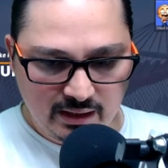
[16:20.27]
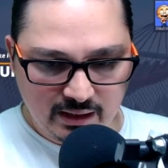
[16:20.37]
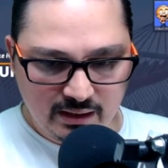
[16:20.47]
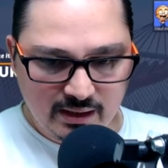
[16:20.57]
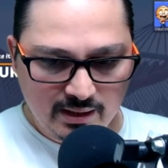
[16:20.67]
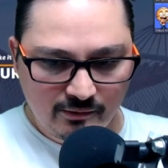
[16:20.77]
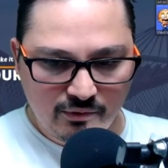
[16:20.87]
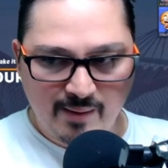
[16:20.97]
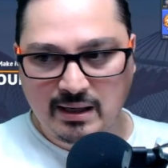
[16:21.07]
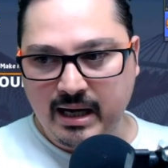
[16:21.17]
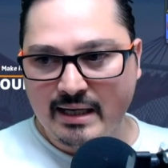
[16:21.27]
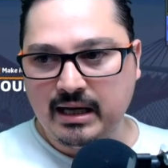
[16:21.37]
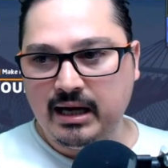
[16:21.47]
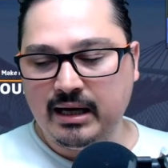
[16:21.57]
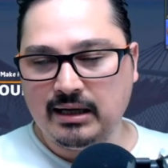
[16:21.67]
the grammar
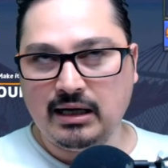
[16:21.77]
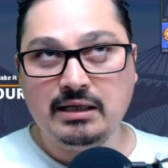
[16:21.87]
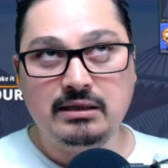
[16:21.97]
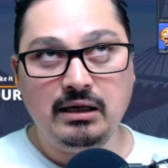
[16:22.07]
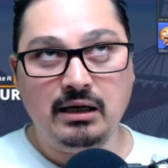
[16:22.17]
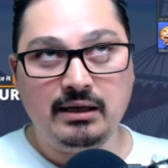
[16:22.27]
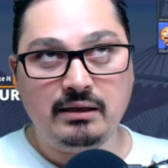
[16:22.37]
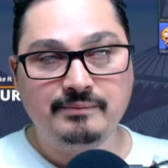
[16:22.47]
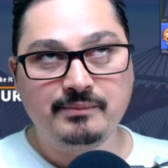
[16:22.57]
uh,